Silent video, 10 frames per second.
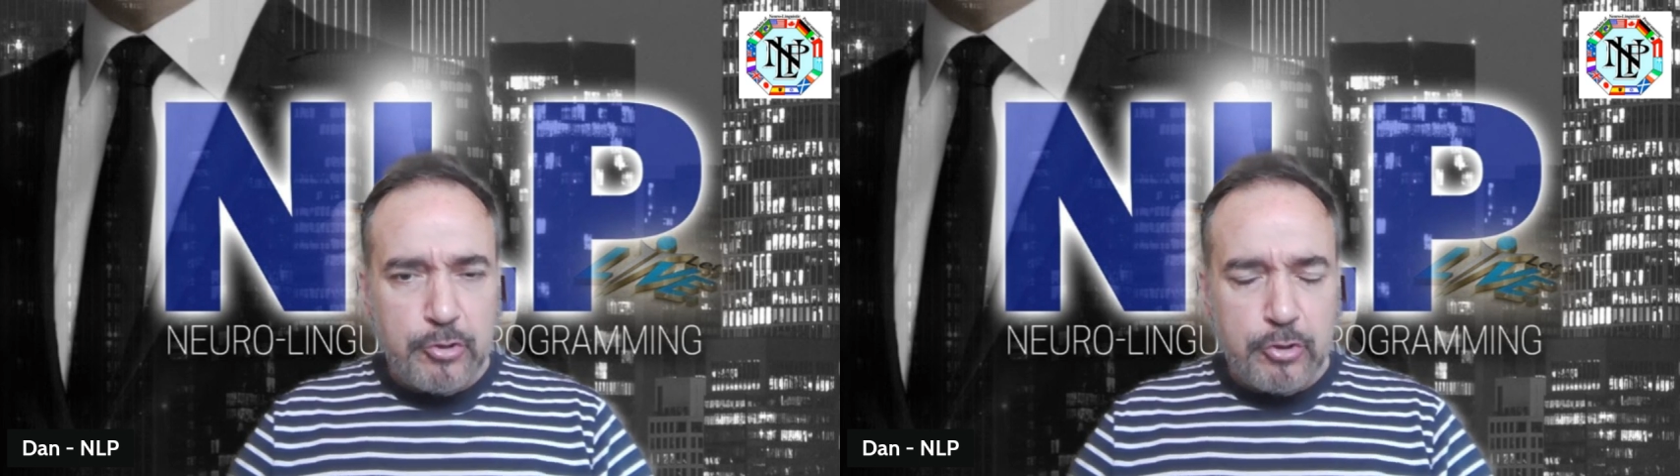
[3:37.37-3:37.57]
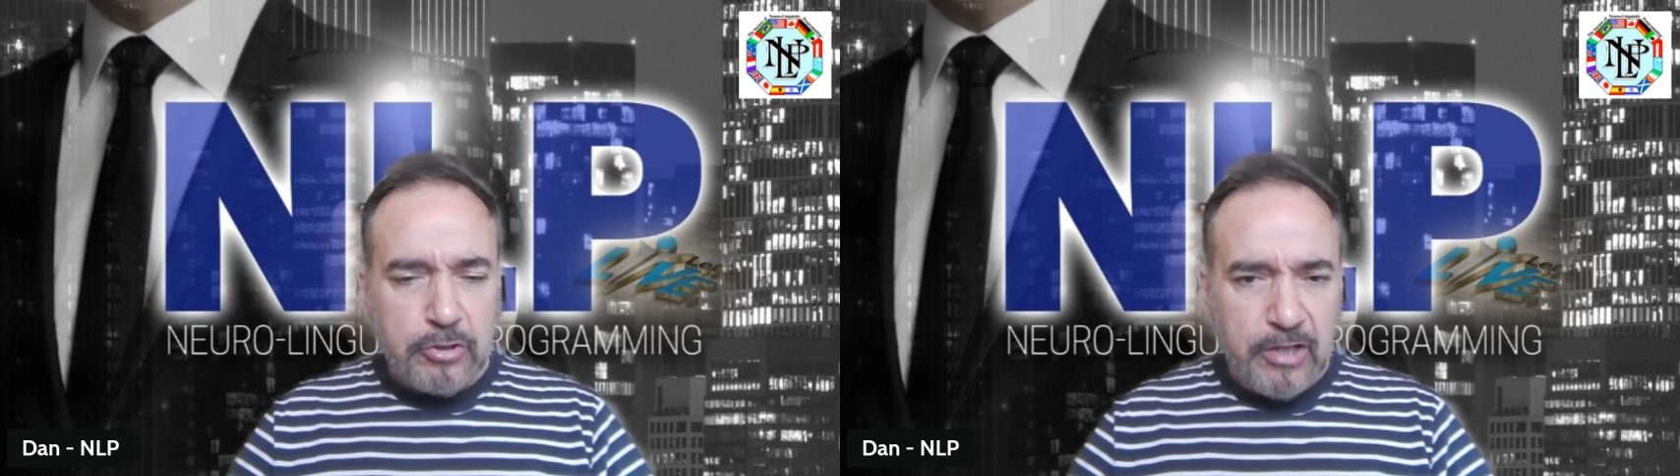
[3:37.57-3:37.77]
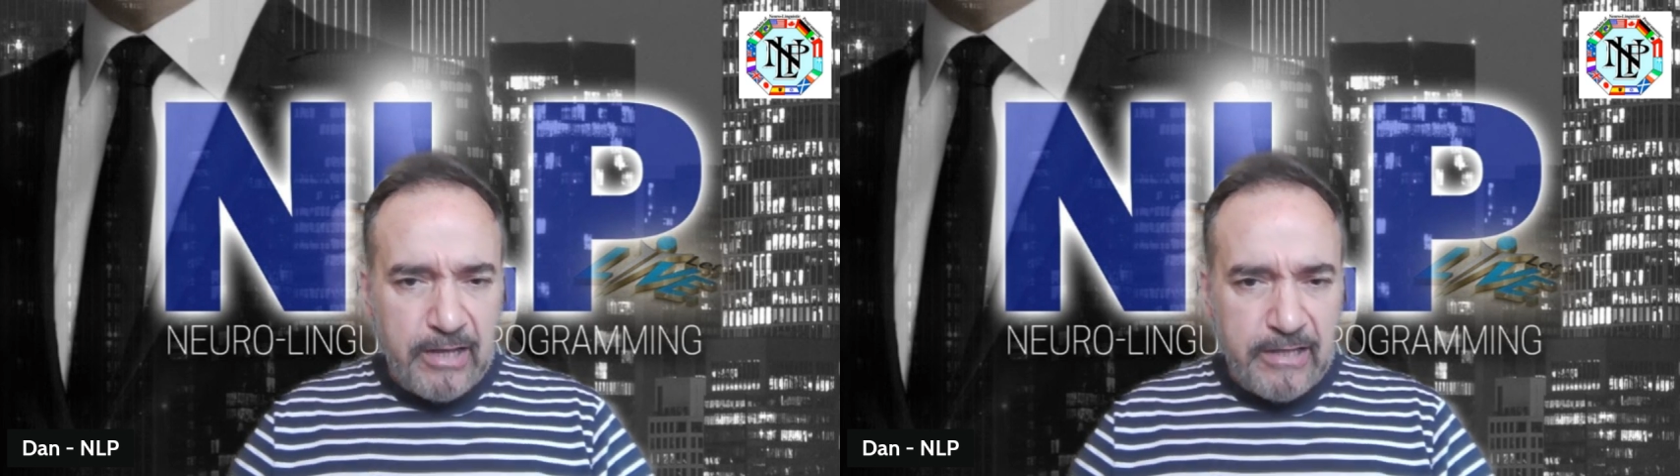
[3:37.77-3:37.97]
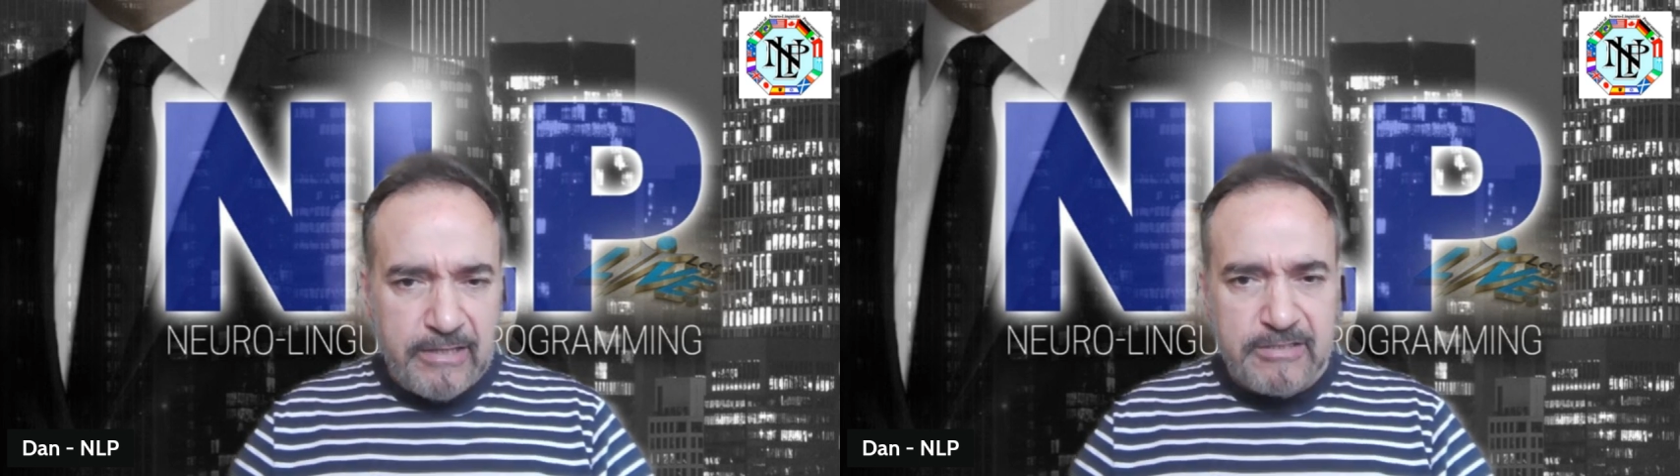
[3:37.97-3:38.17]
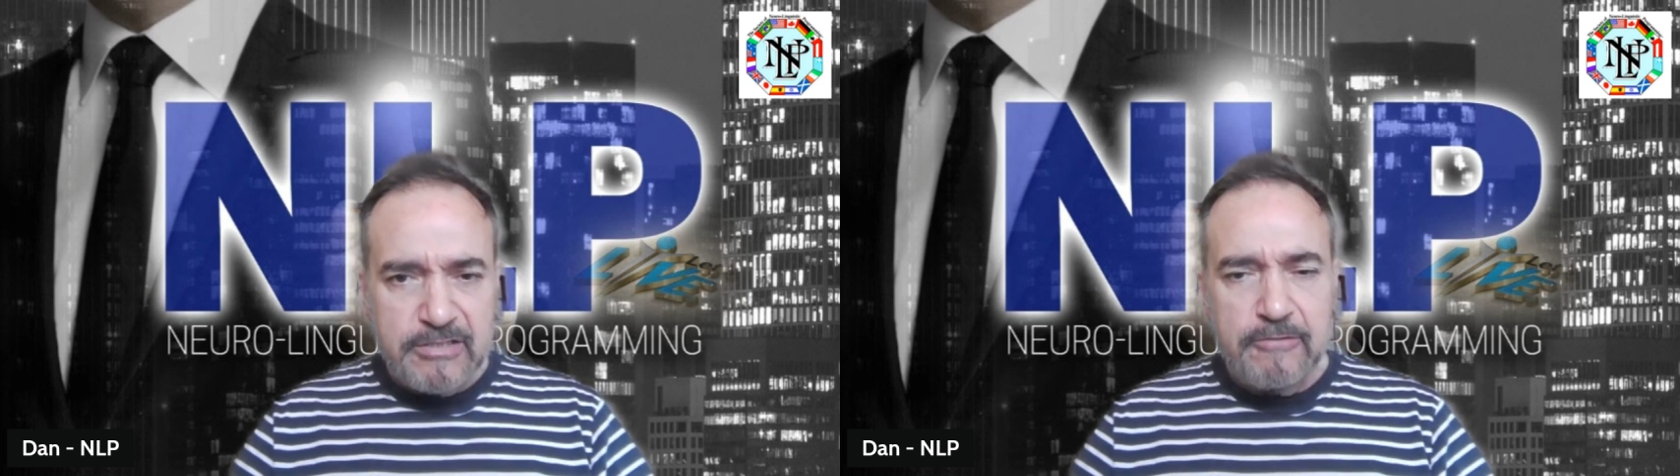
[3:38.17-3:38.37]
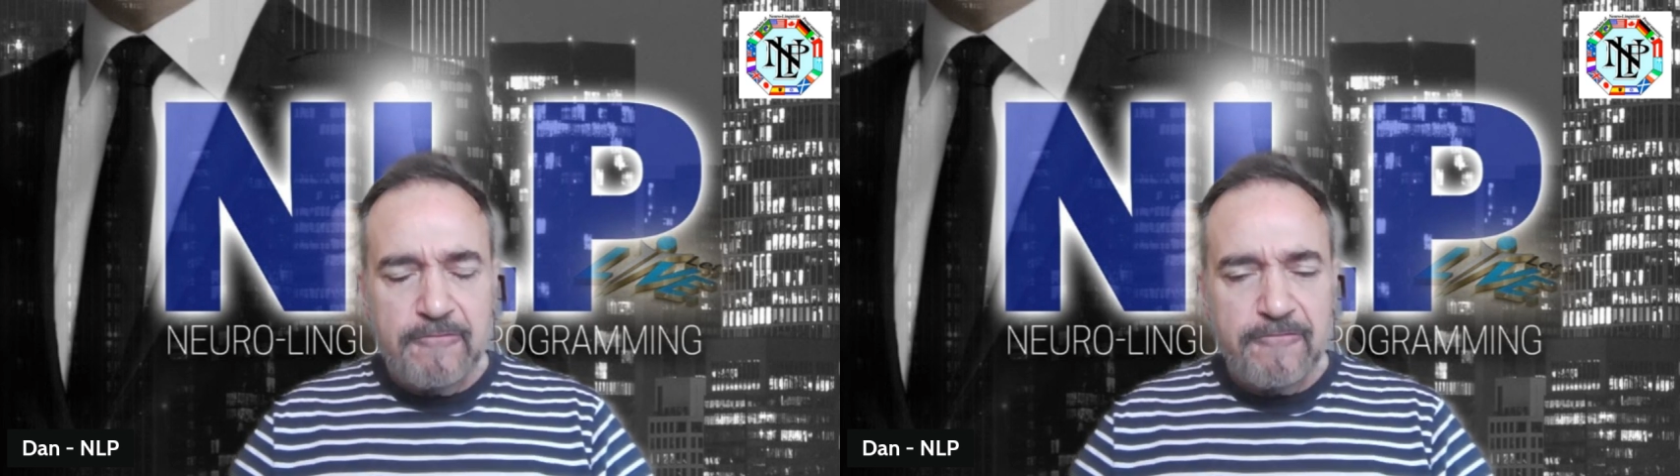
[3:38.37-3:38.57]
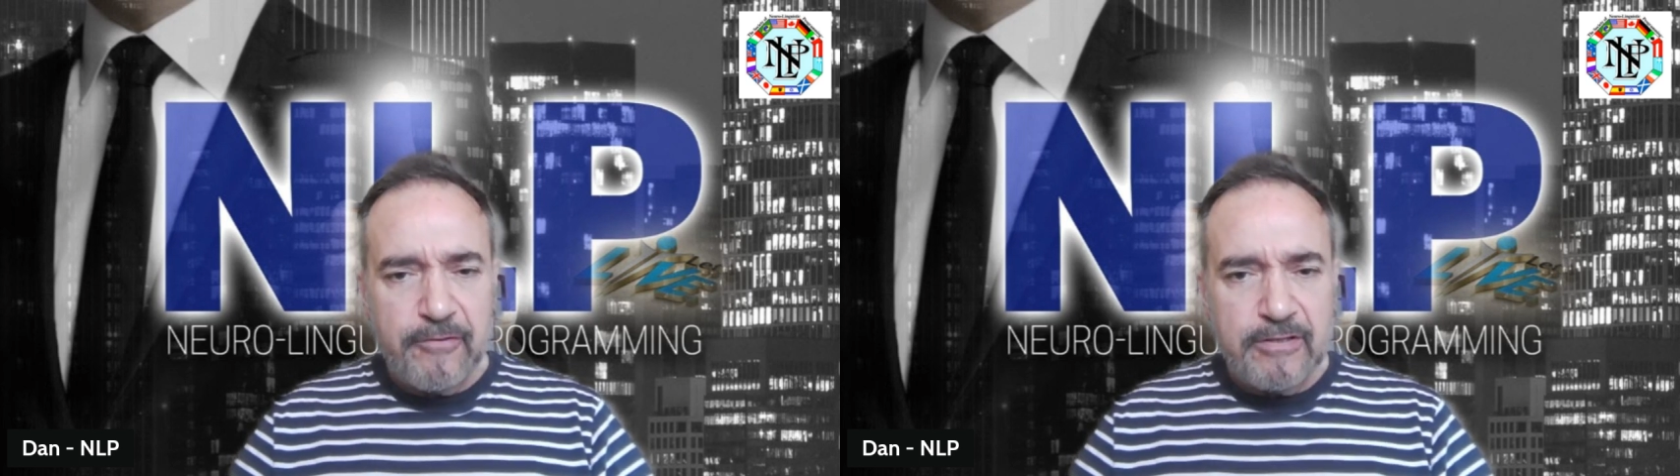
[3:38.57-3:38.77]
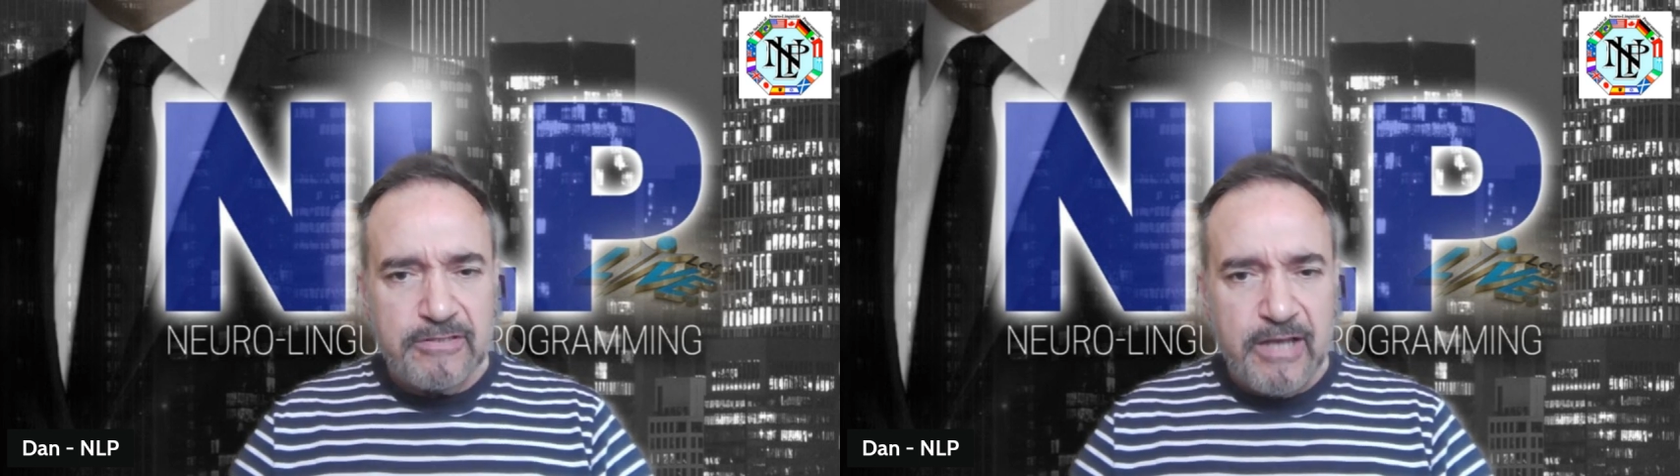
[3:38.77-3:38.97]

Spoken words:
your clients and your friends